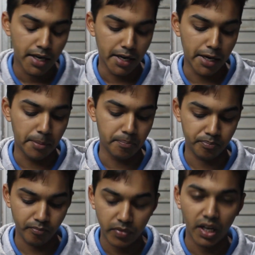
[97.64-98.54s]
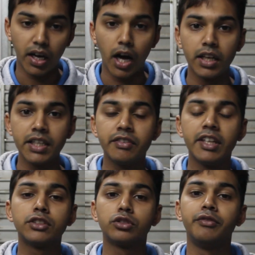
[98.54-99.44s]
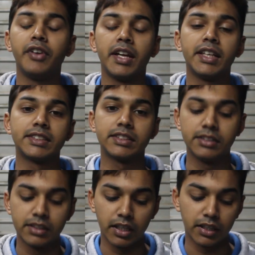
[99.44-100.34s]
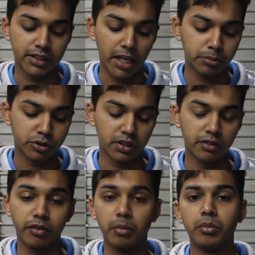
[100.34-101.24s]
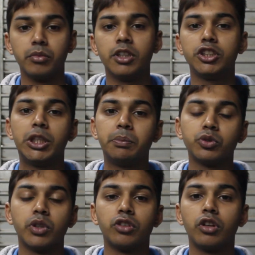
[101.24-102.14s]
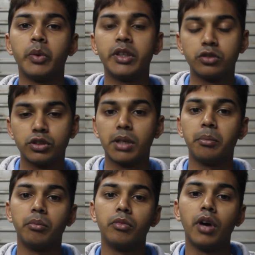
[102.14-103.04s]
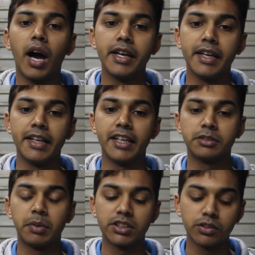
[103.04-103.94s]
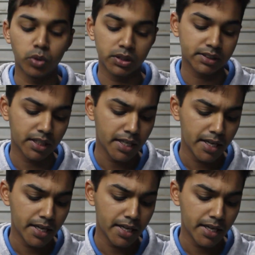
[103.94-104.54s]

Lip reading: I'll leave links to various types, from the cheapest ones all the way to some higher end expensive ones.